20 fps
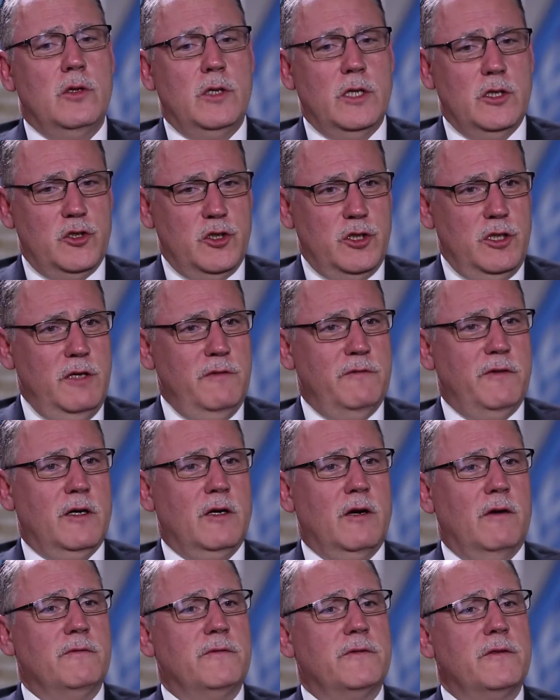the Geneva
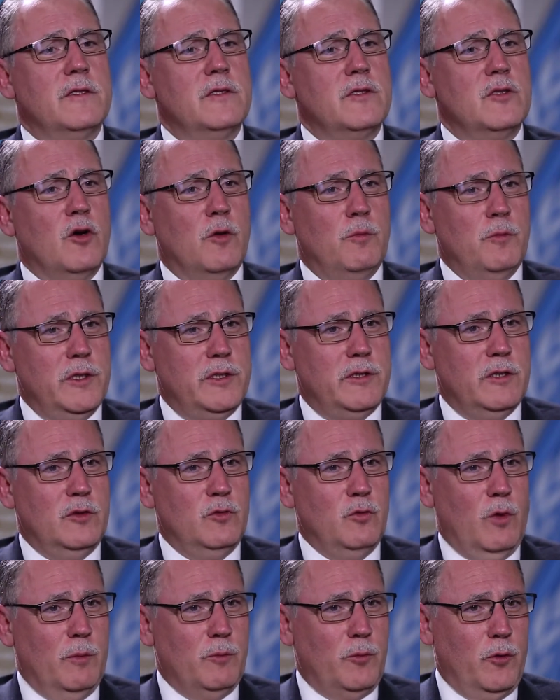Conference committed
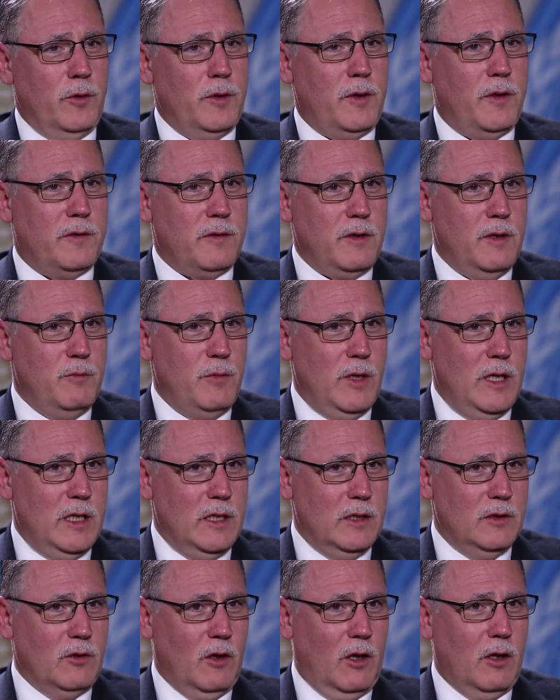$1.3
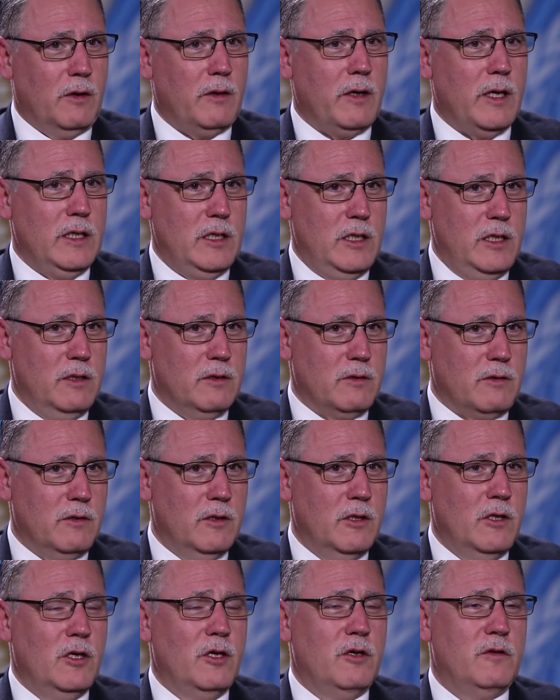billion a year
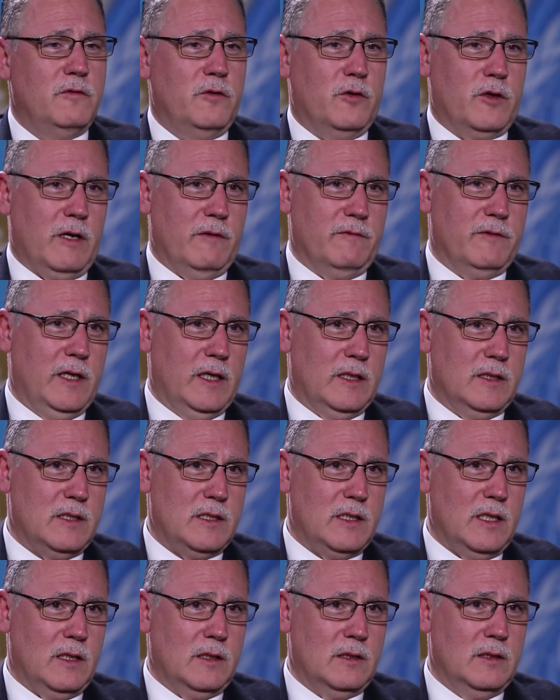for
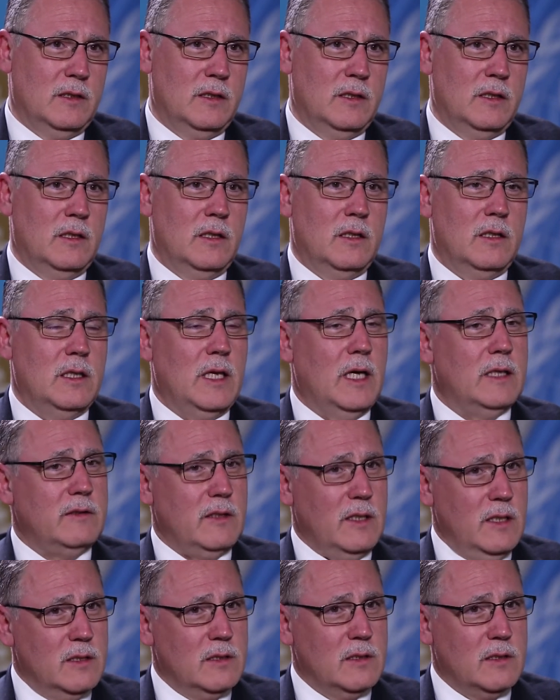Afghanistan.
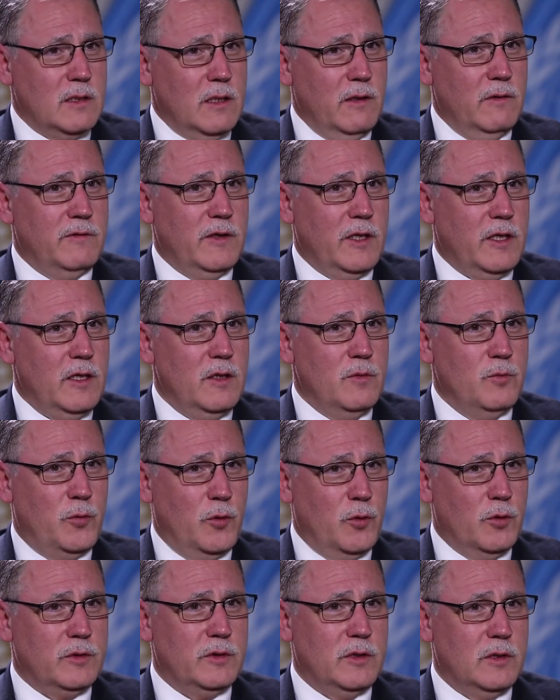That is a very
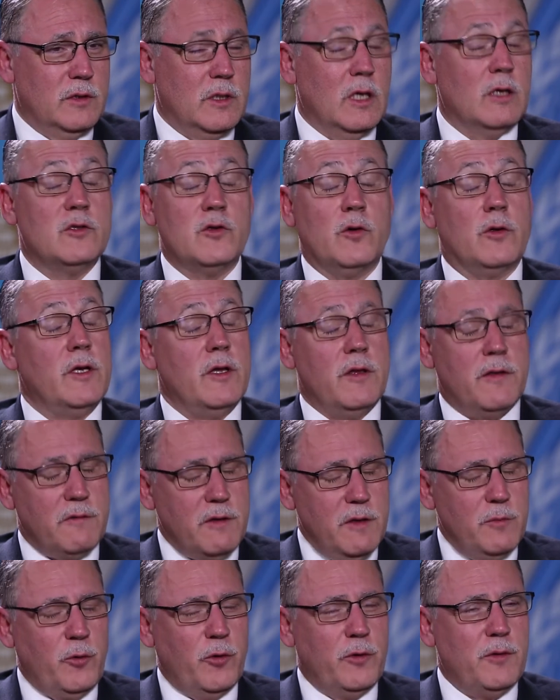important,
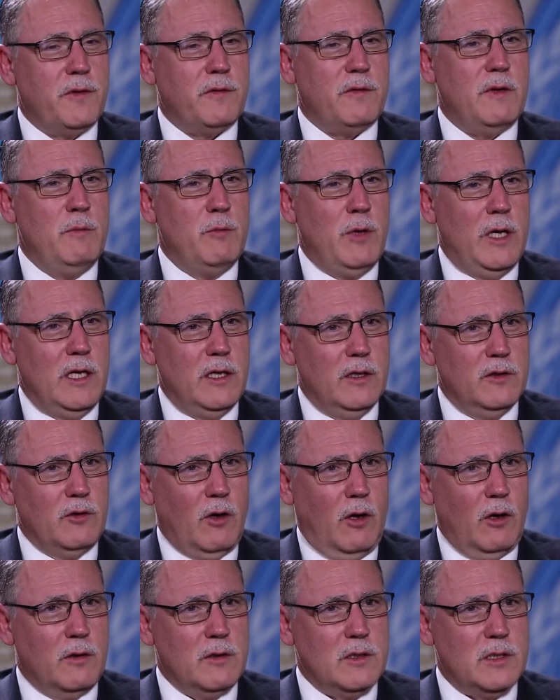$3.3 billion
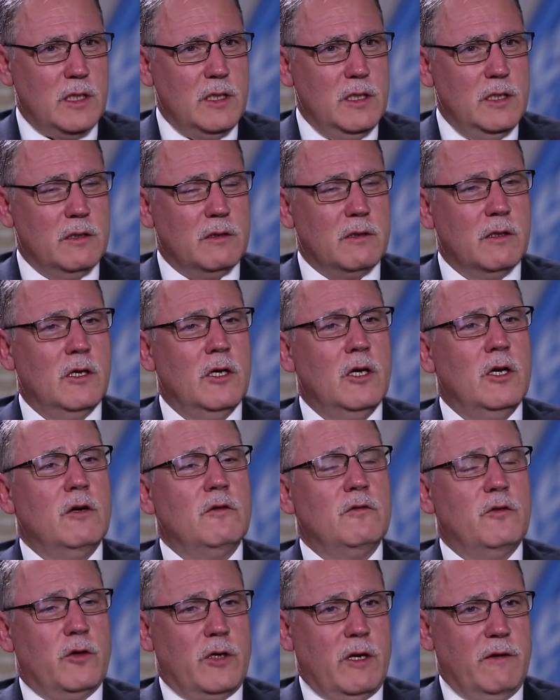a year
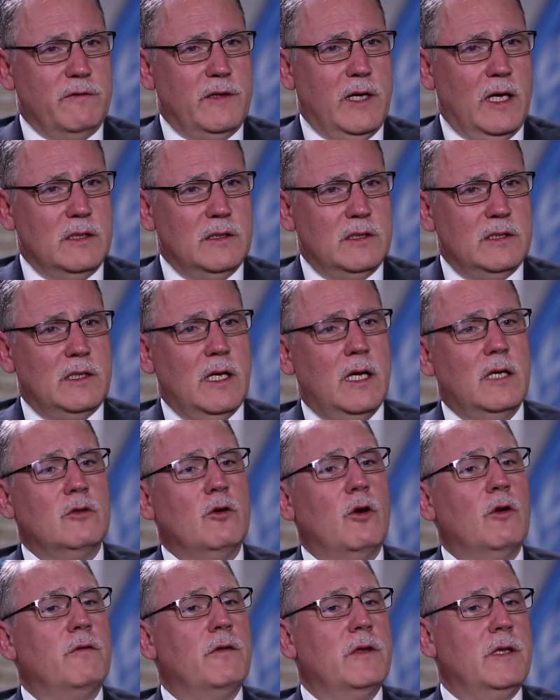for Afghanistan
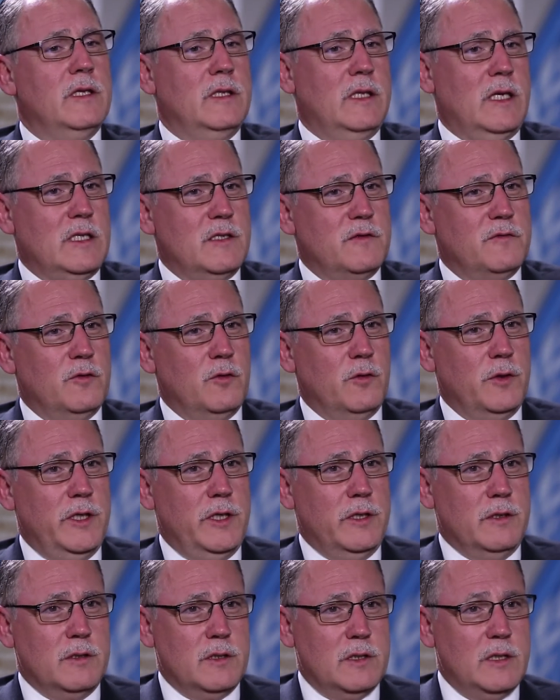over the next 4
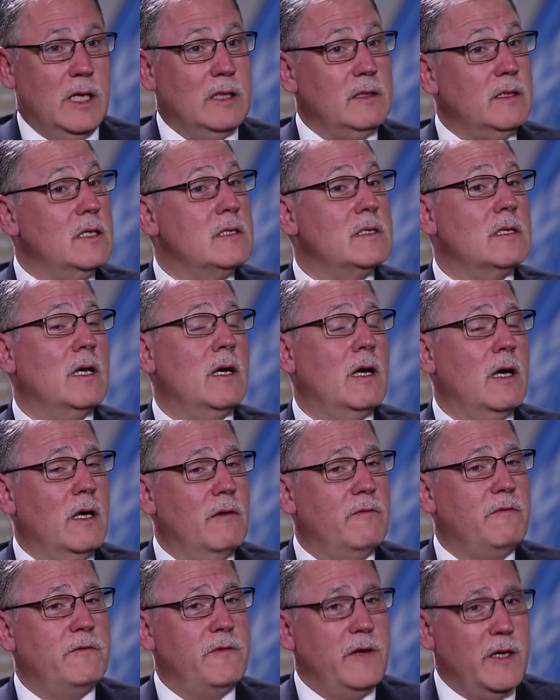years. That is a
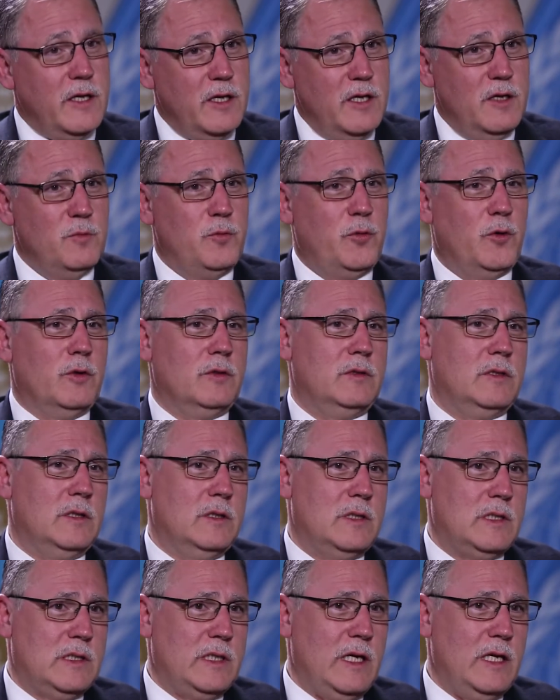very
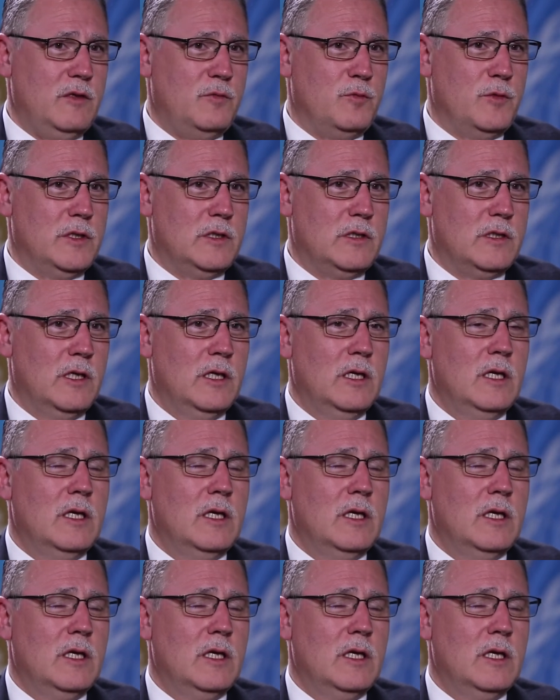important statement